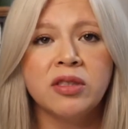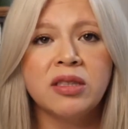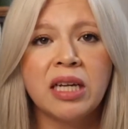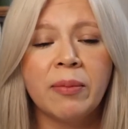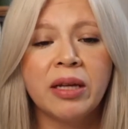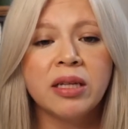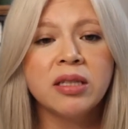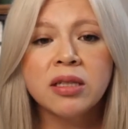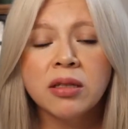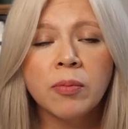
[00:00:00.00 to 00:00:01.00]

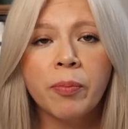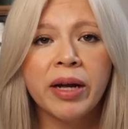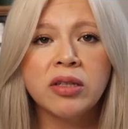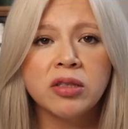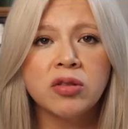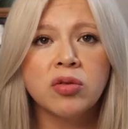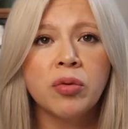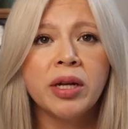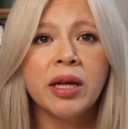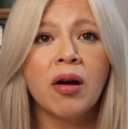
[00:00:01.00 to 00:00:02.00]
damage by just
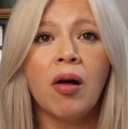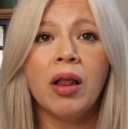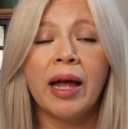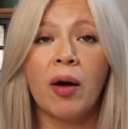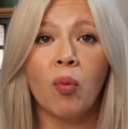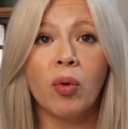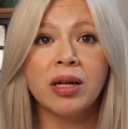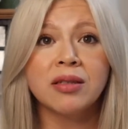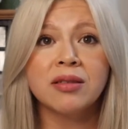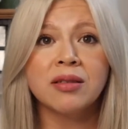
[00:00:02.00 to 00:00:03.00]
doing it all at
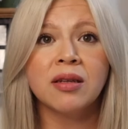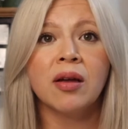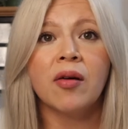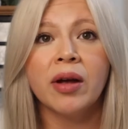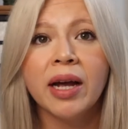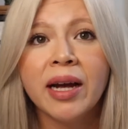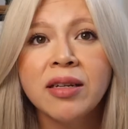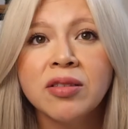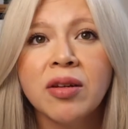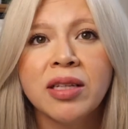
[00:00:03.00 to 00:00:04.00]
once. Okay
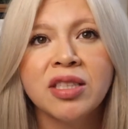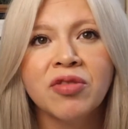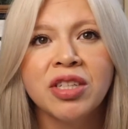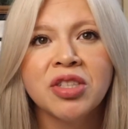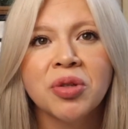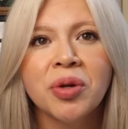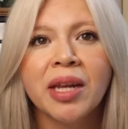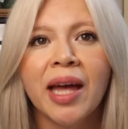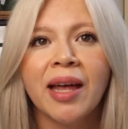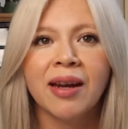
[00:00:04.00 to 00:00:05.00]
guys, so let's finish doing that.